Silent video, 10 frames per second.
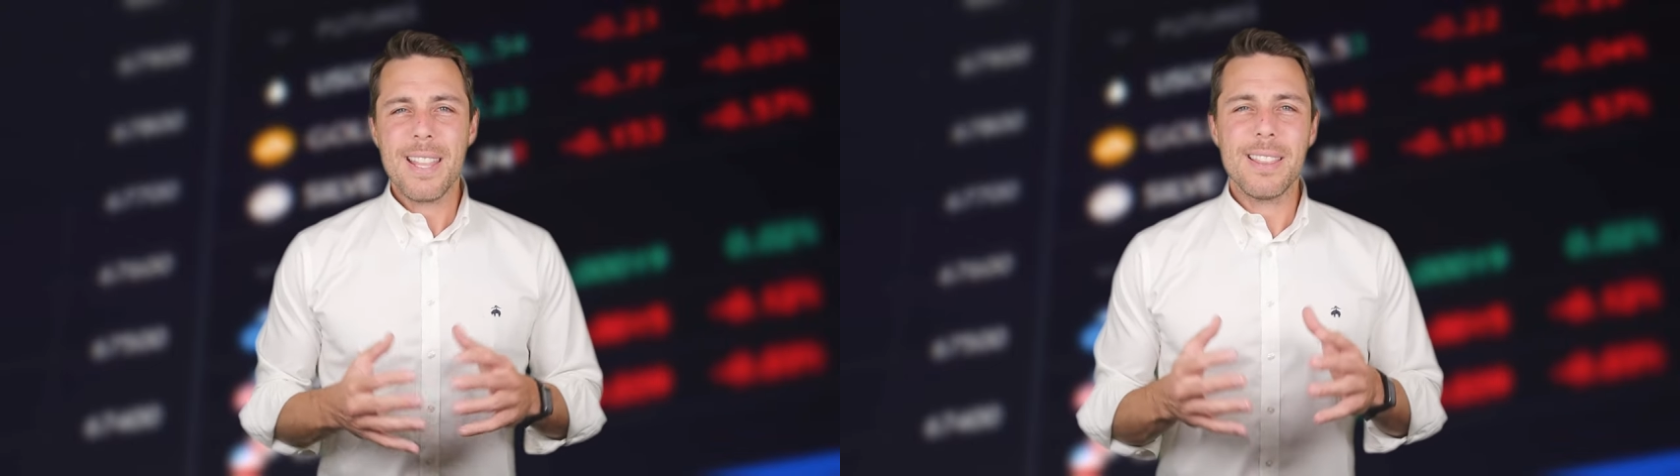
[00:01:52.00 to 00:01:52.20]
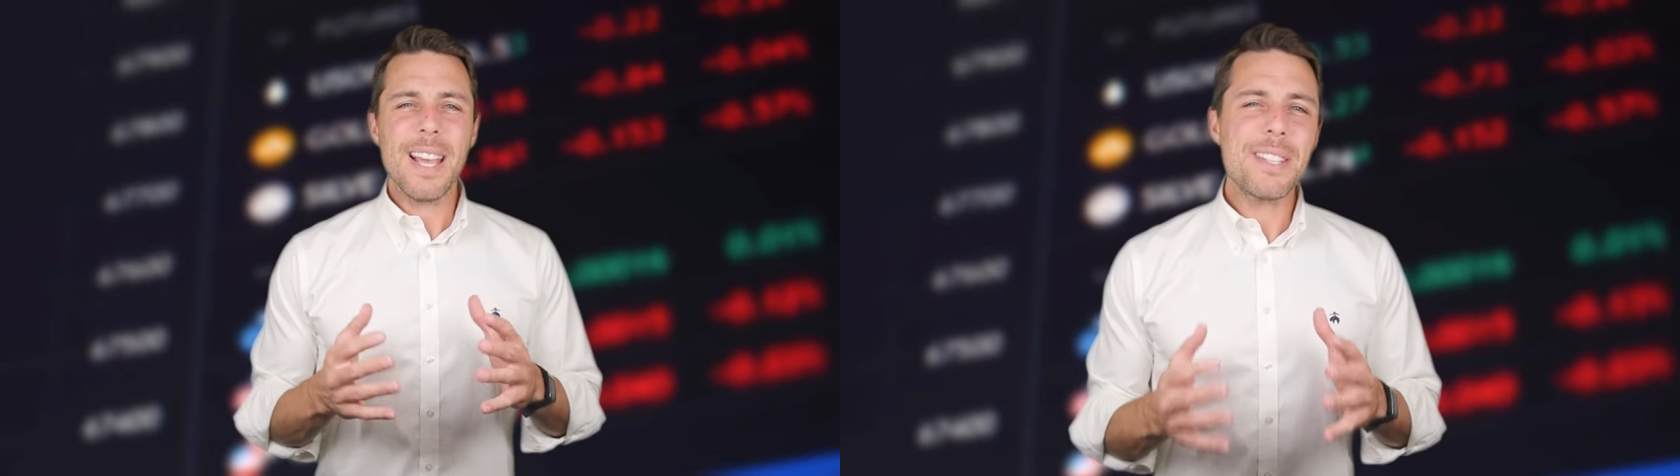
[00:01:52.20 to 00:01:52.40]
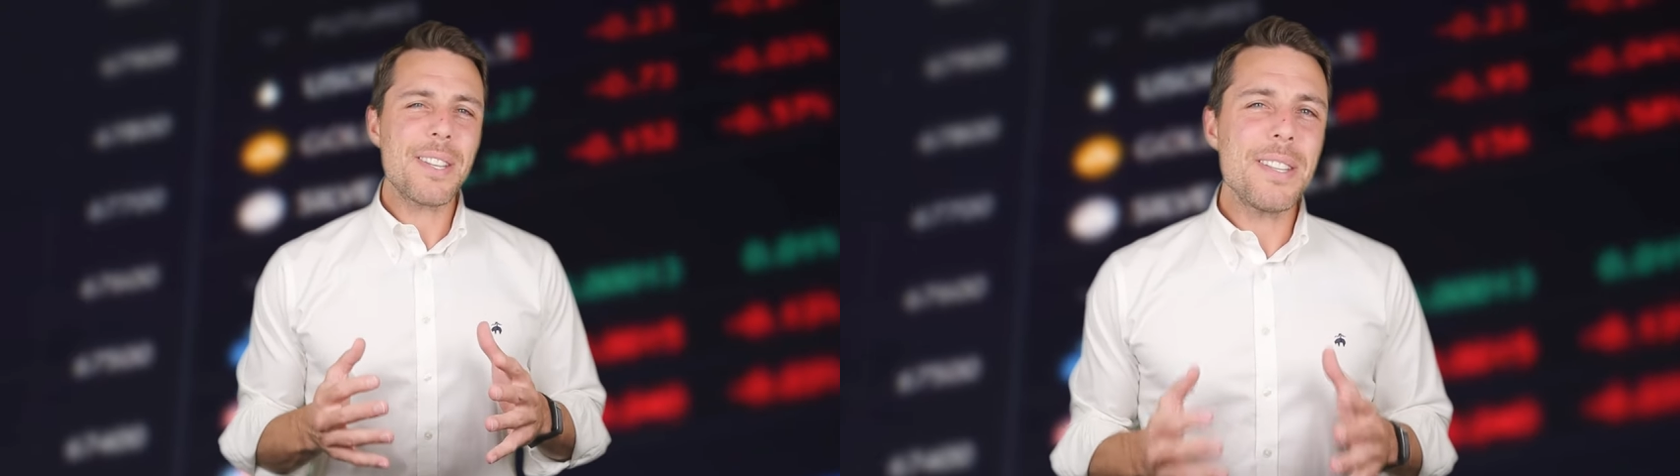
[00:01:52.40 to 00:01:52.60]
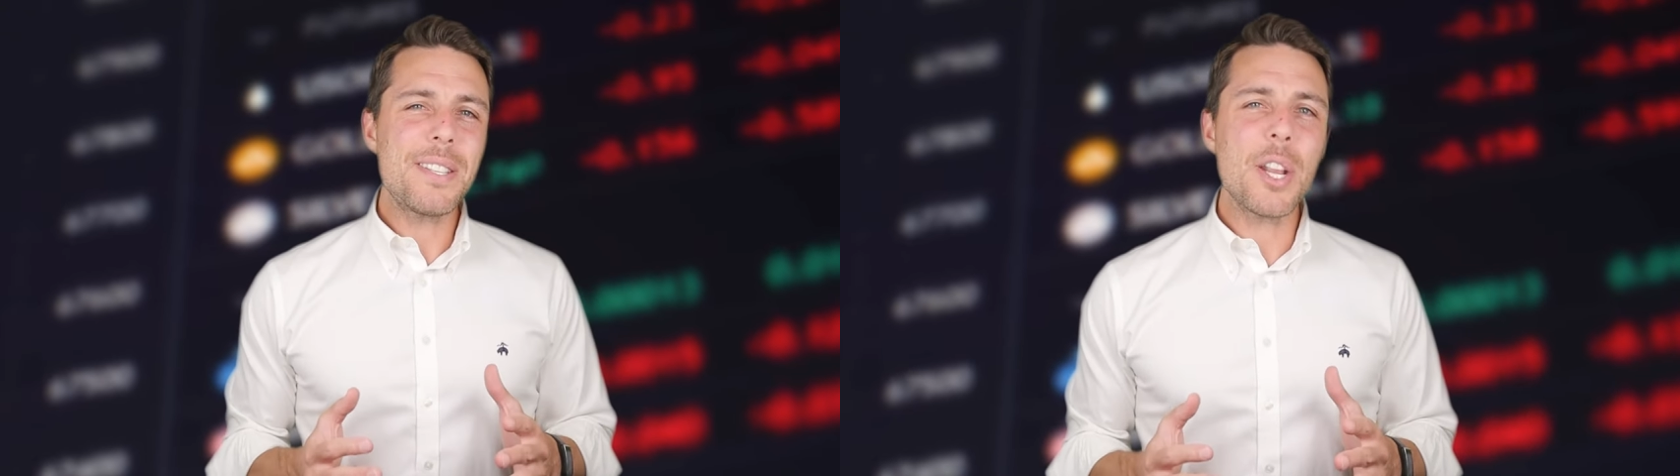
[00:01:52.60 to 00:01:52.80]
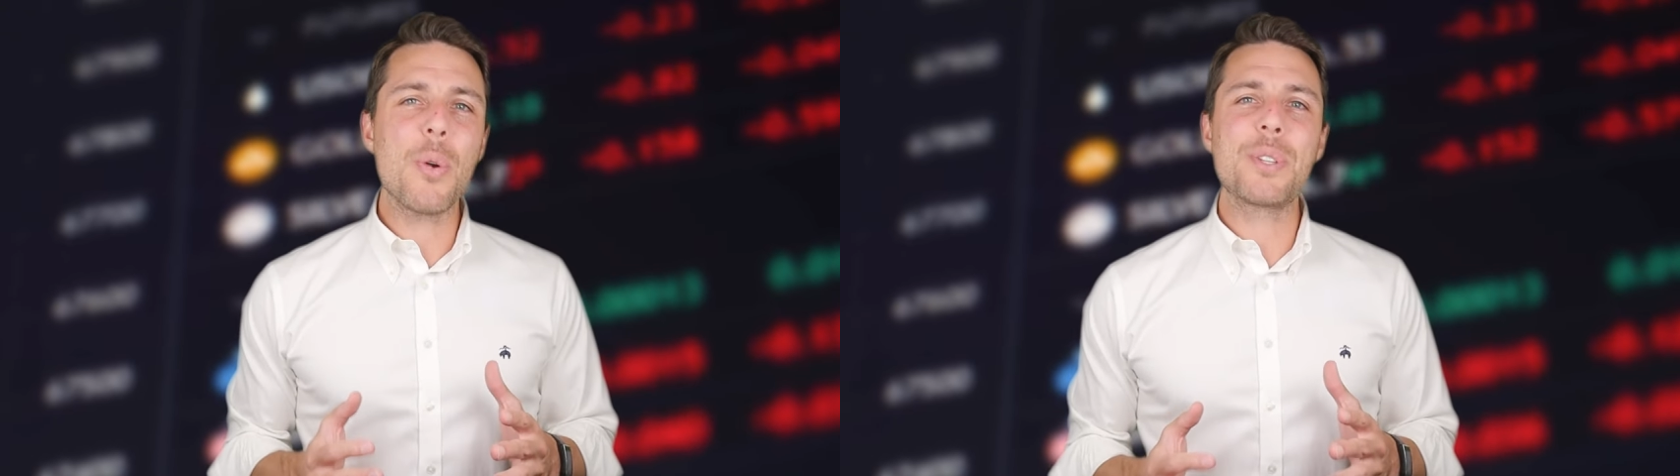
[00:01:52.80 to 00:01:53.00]
Let's
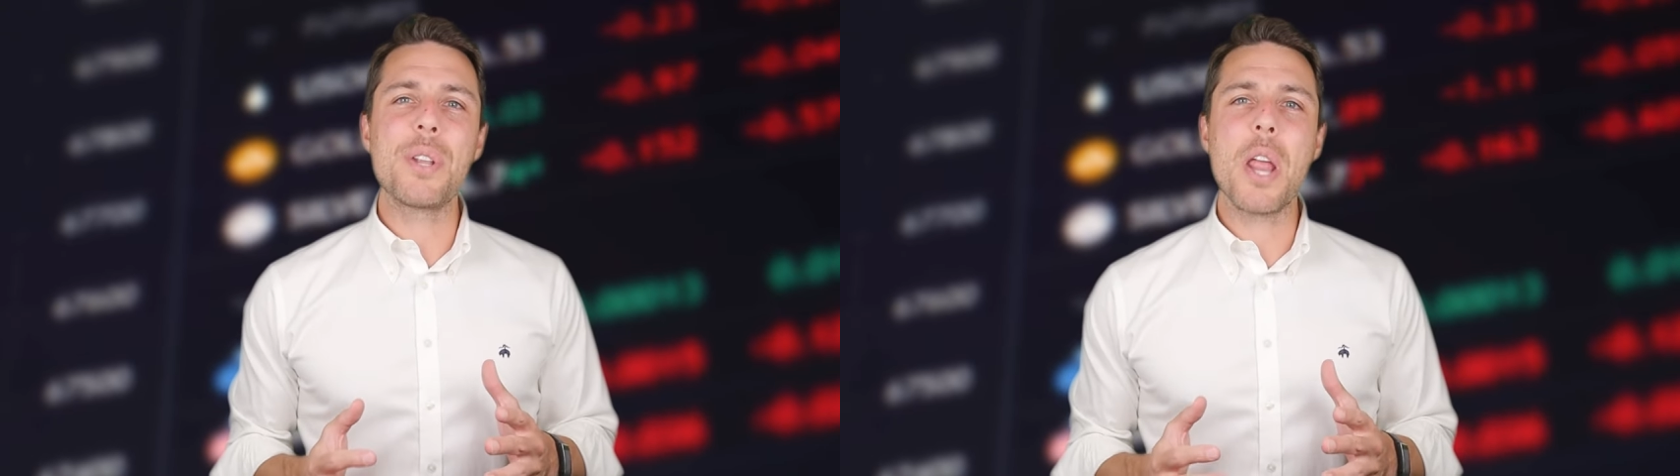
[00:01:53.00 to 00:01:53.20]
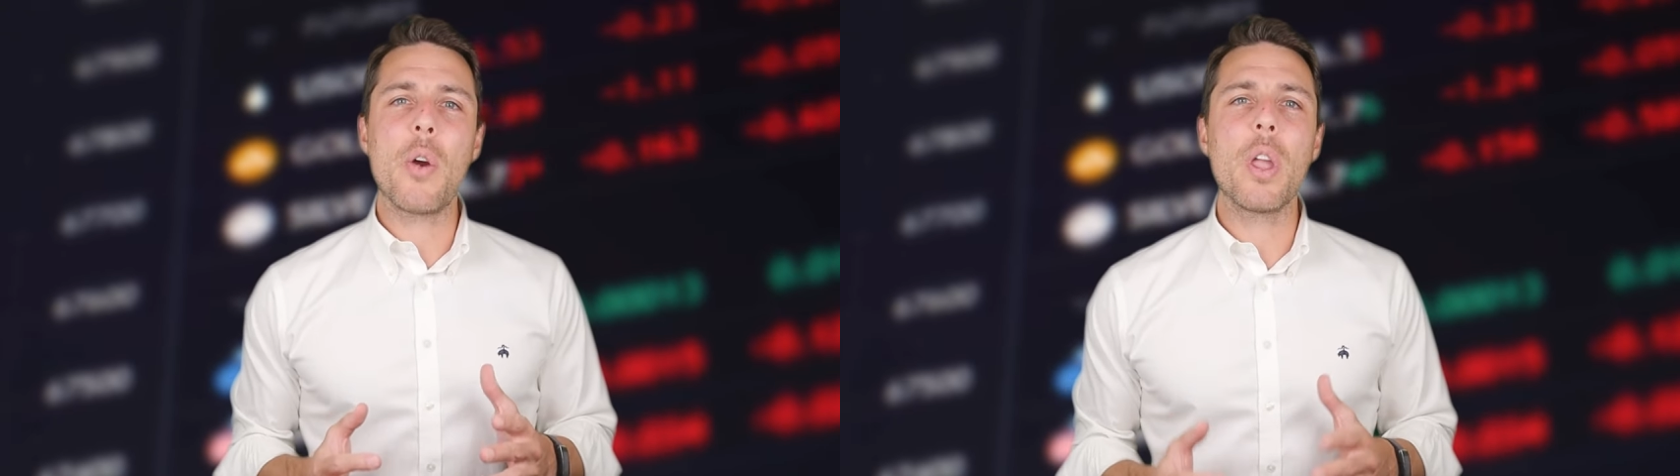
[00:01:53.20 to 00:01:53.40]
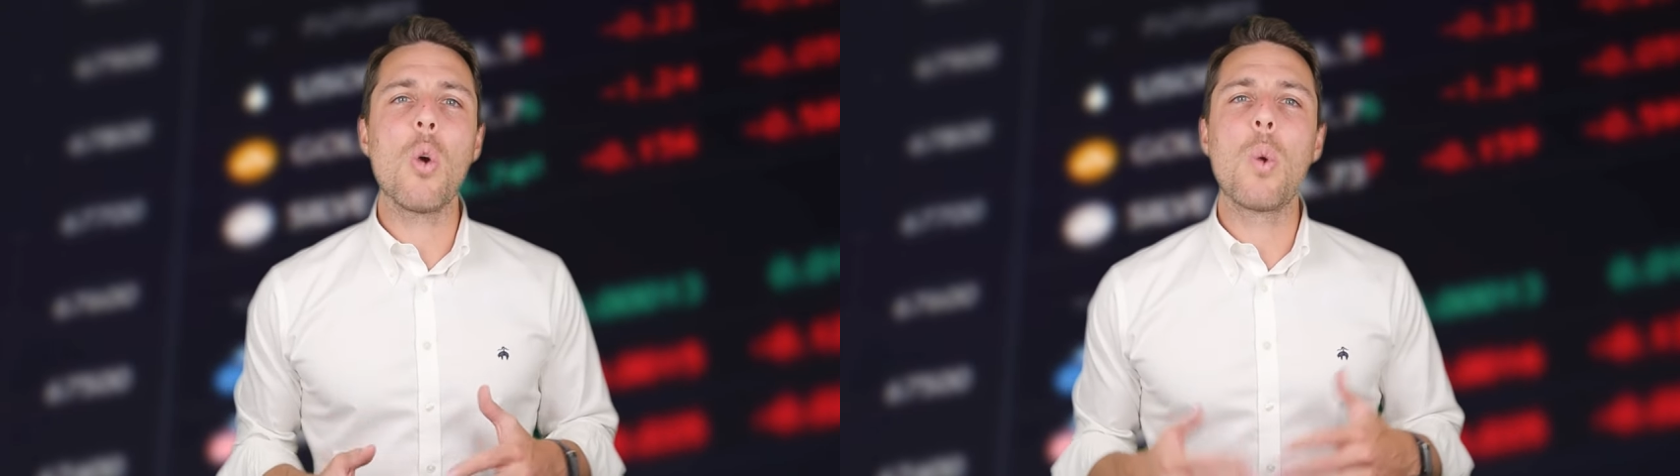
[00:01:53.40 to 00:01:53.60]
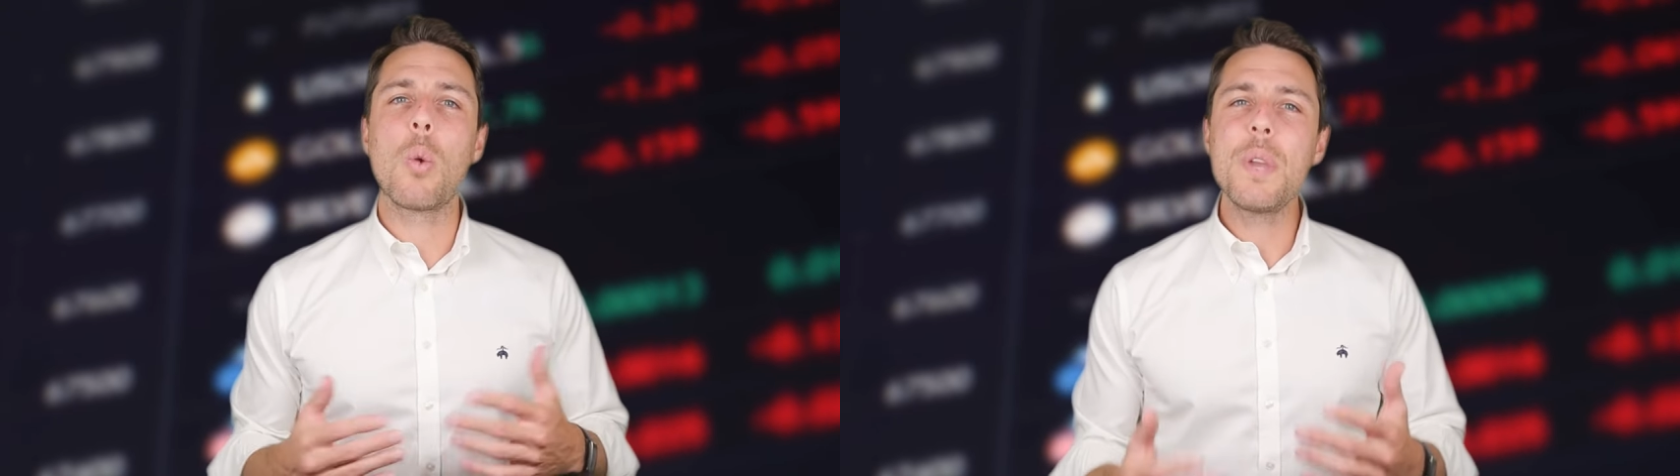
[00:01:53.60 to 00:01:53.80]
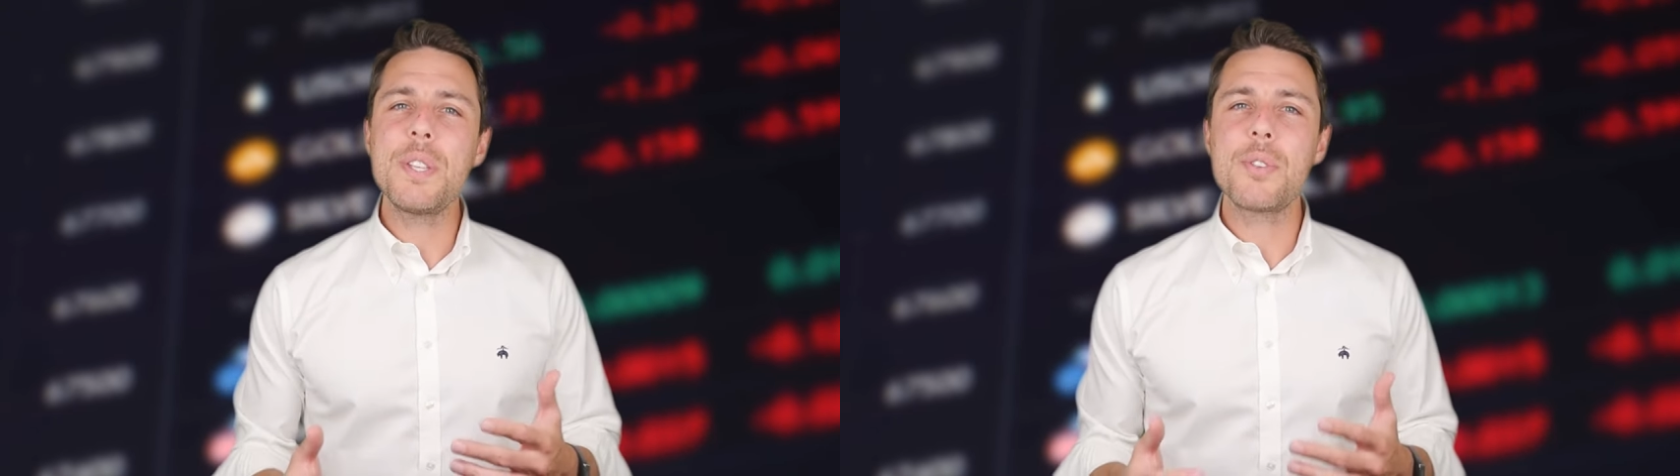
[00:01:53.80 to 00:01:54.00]
consider a scenario where
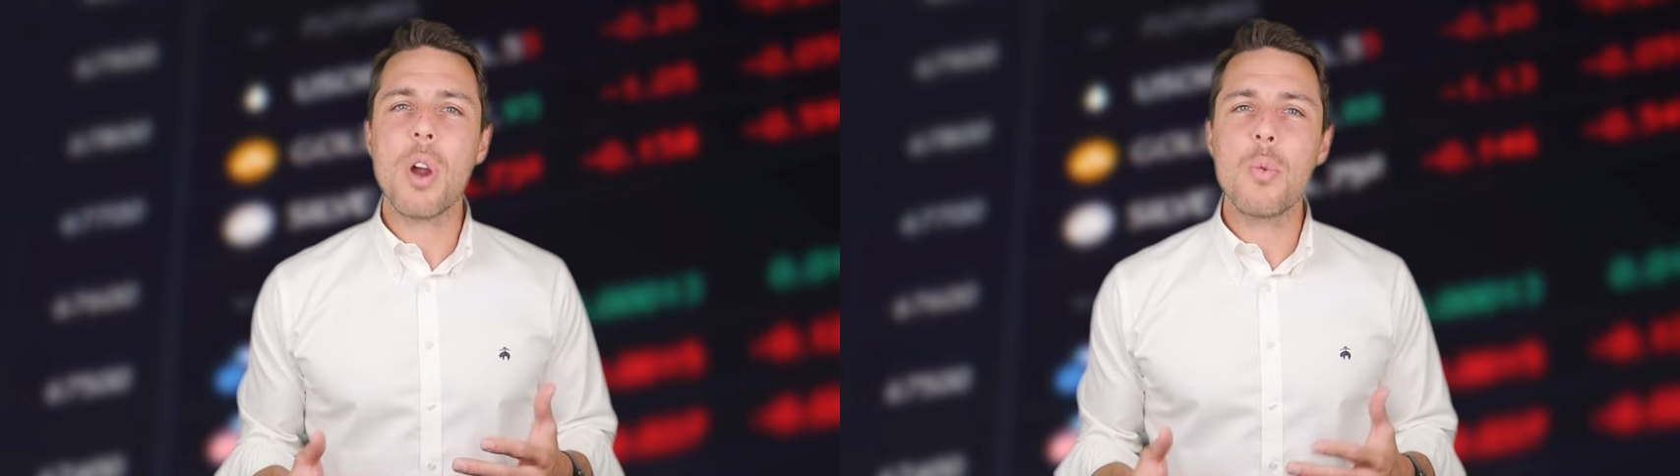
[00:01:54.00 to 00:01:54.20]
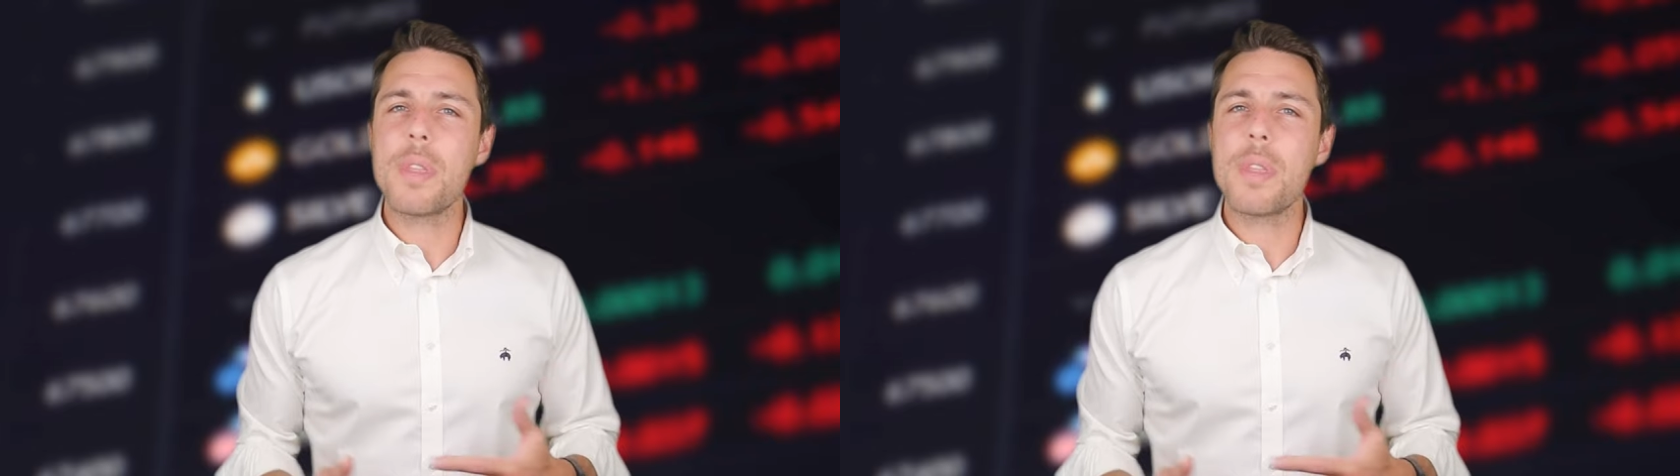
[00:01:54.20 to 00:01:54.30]
we start